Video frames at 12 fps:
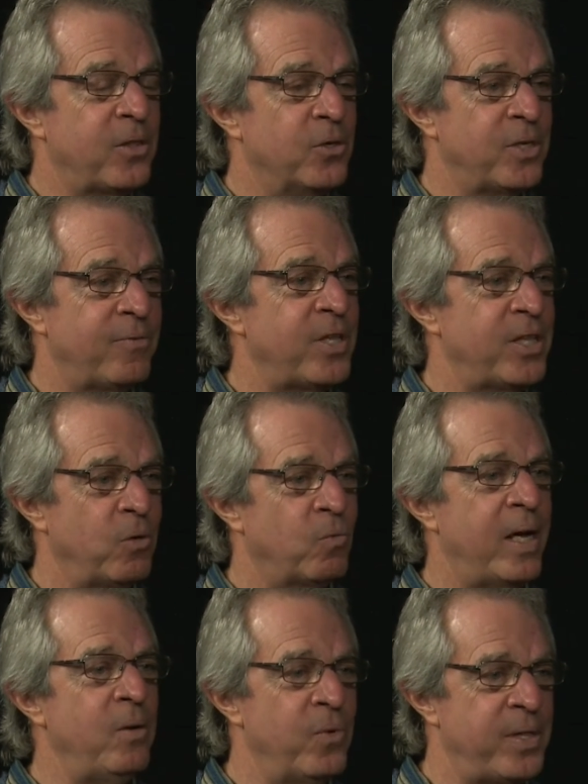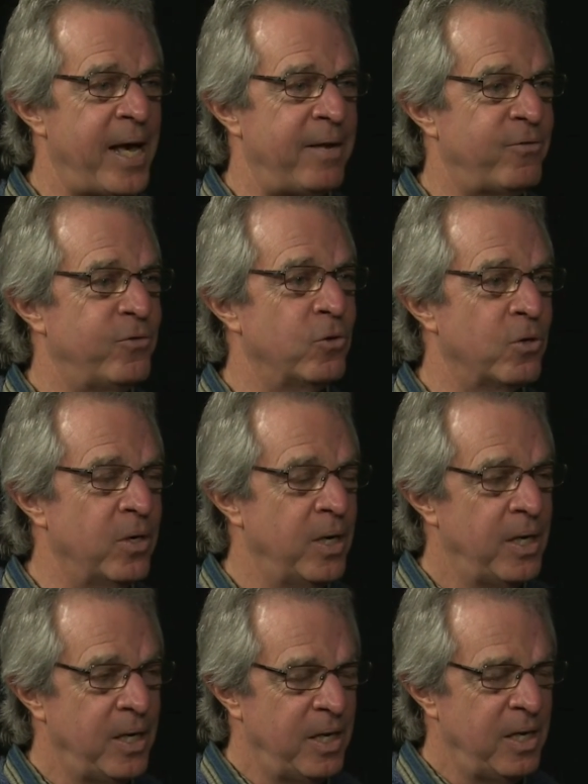there's everything right with that
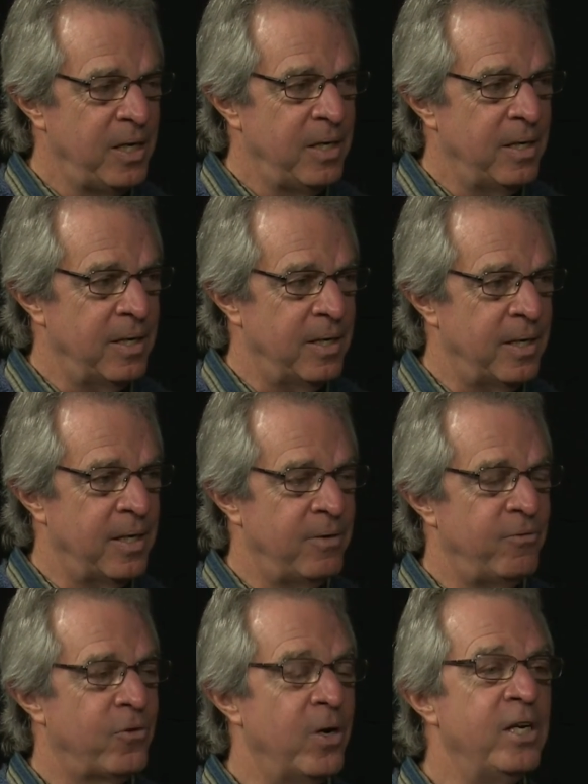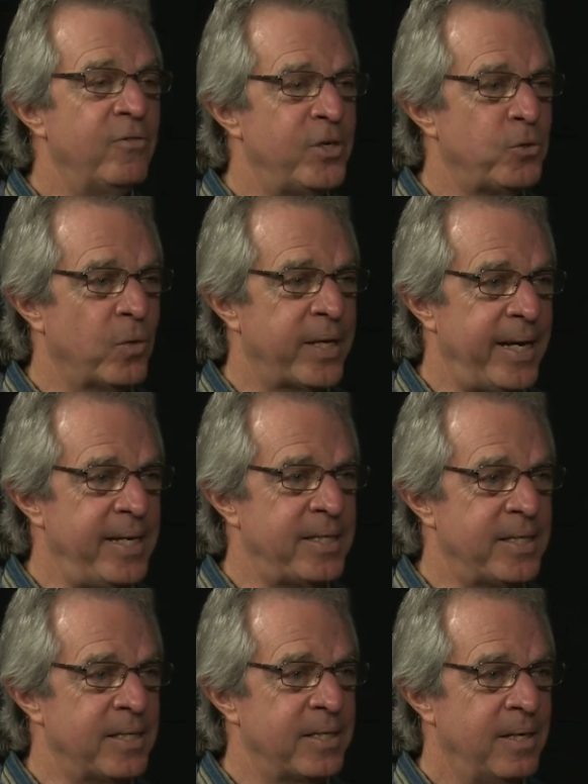for individual
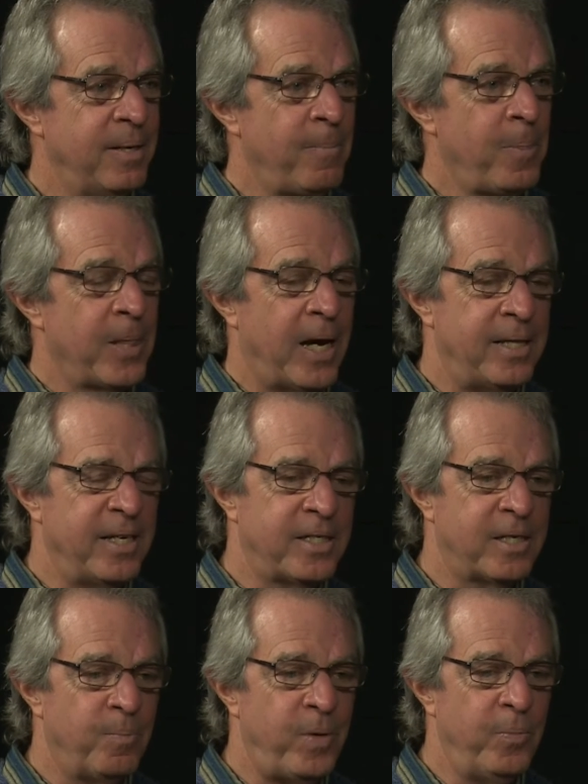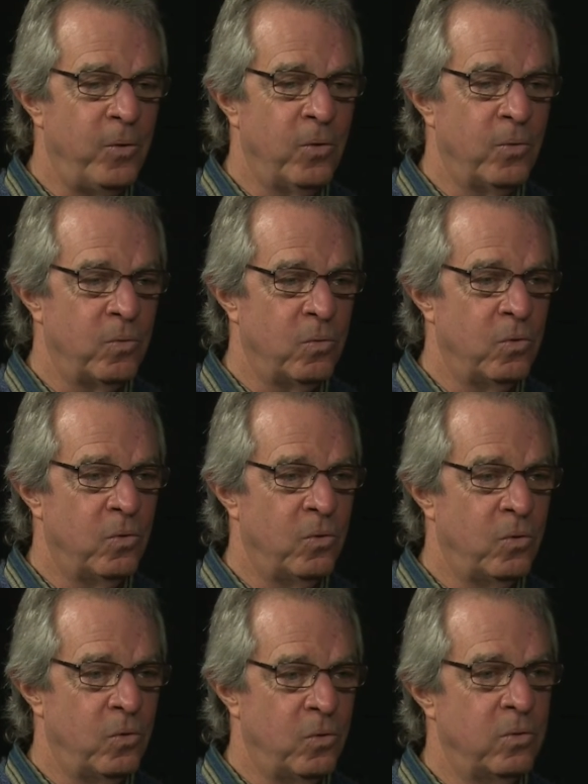cases. I think some people
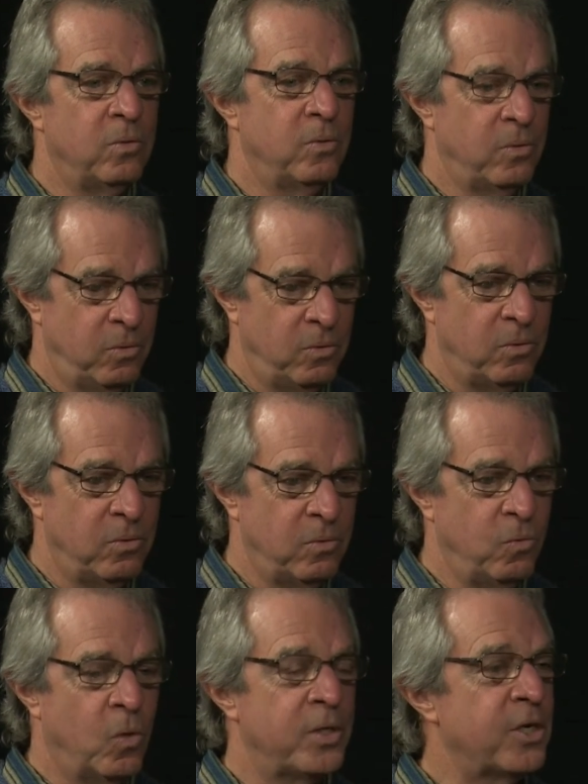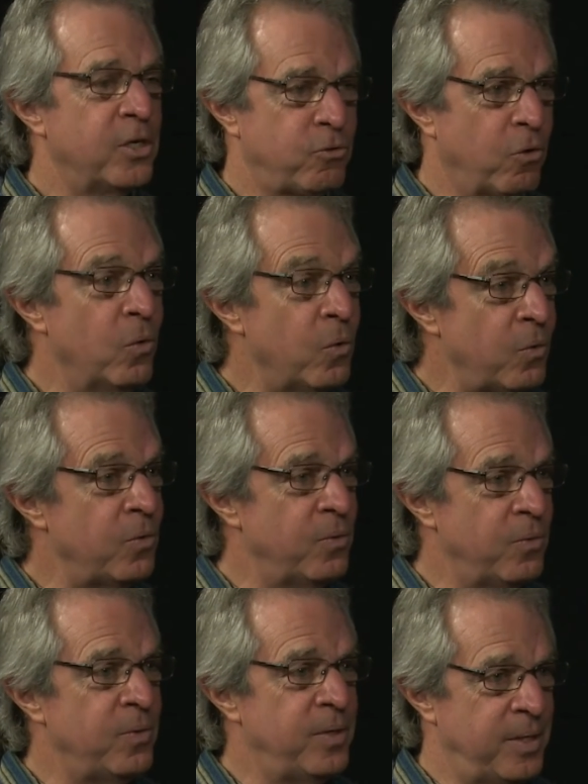want to
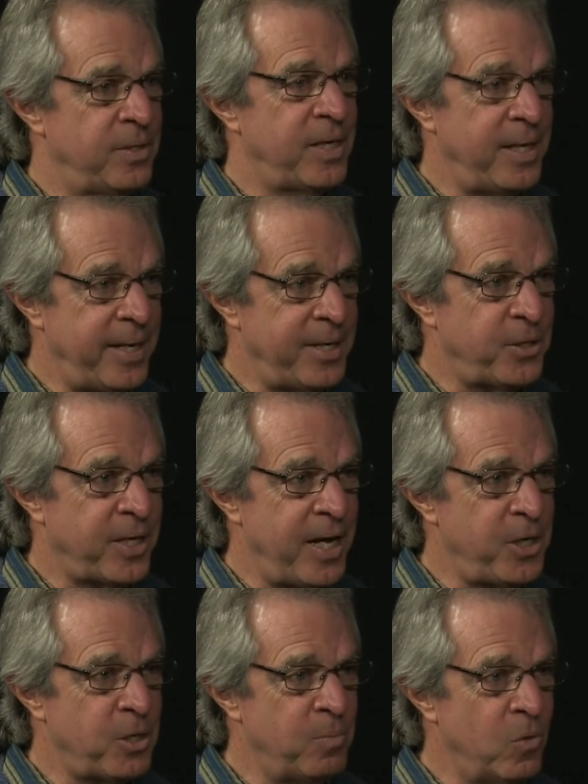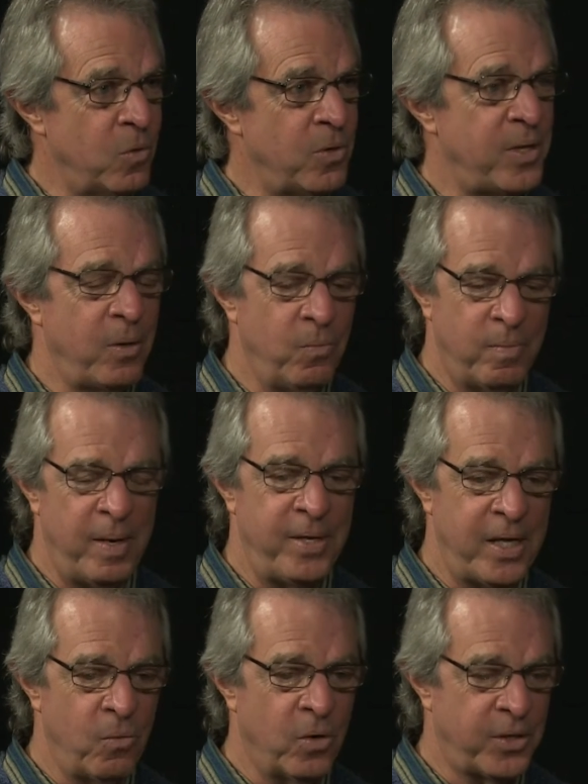control, say, the education more.
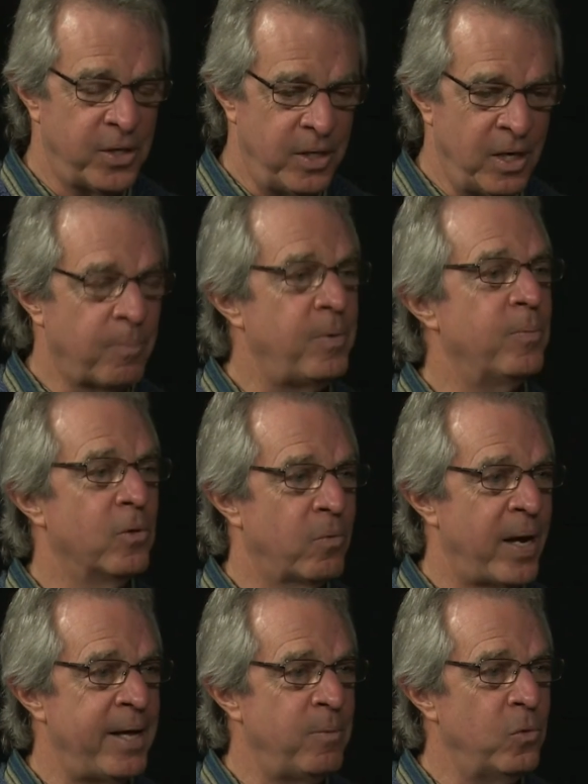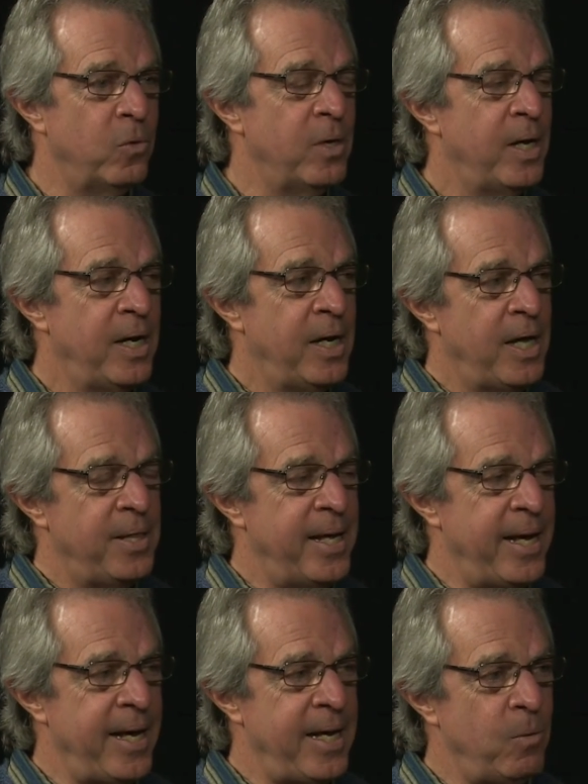Maybe they want the young people around more.
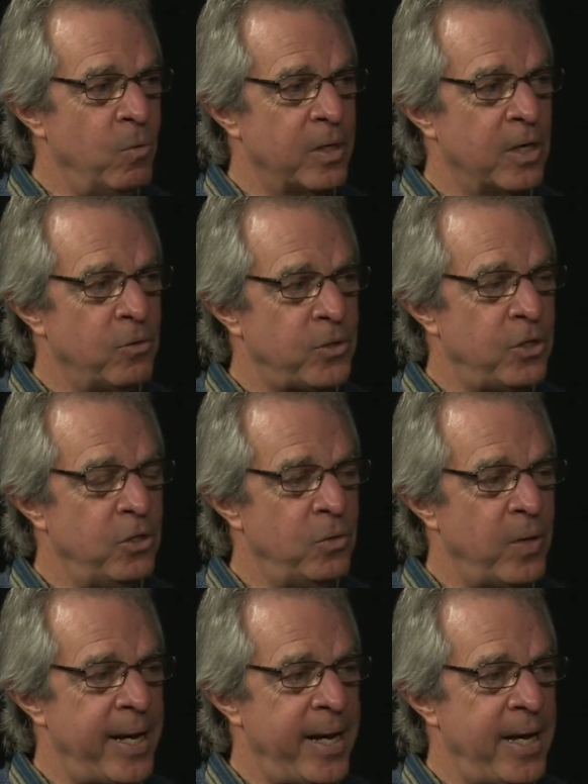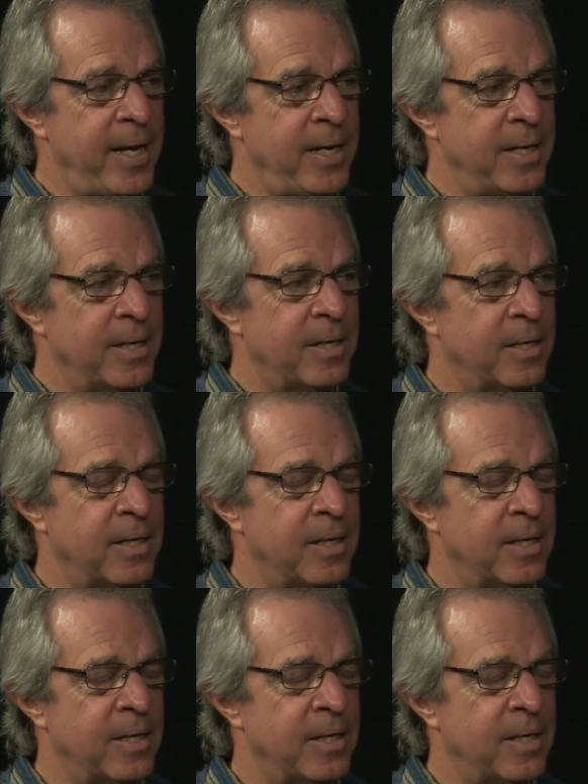They will go to a